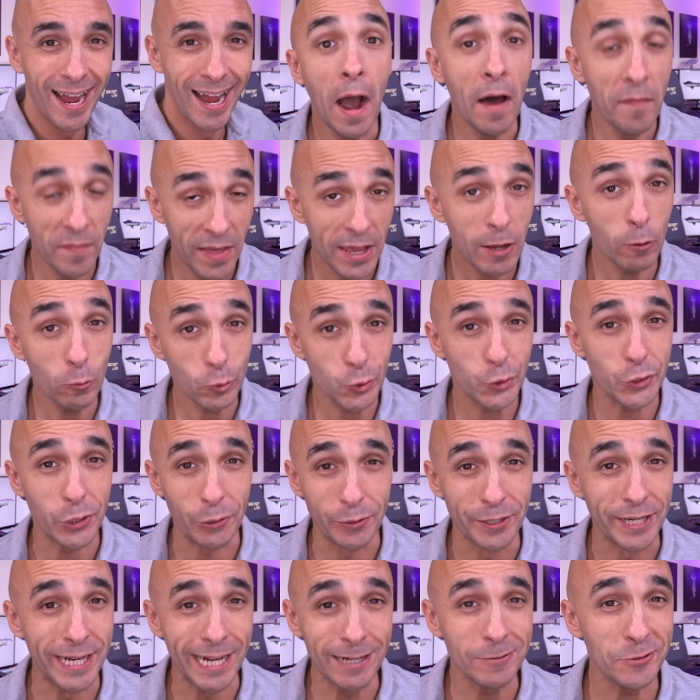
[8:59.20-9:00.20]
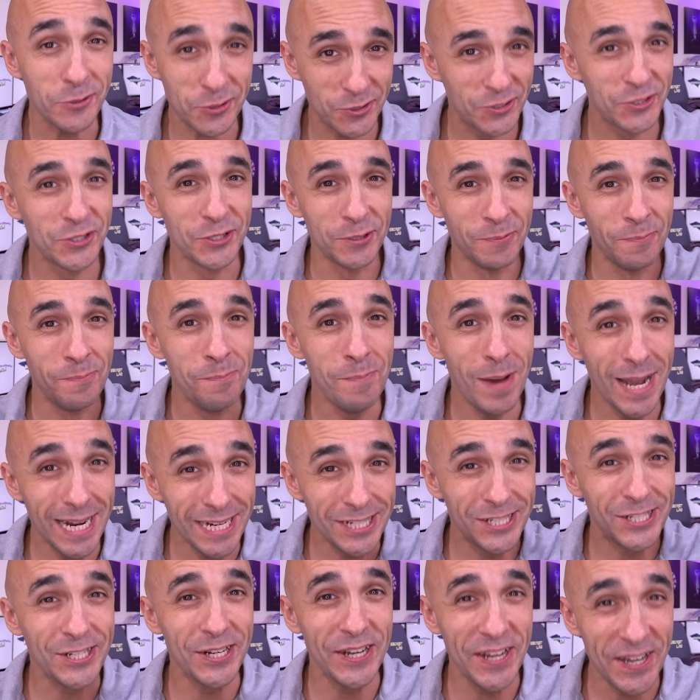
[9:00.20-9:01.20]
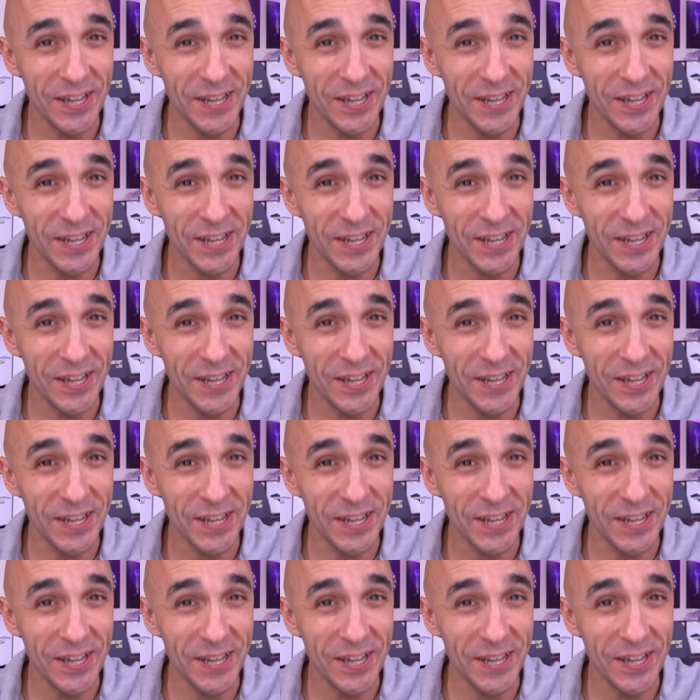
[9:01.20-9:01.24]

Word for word: And they also announced some major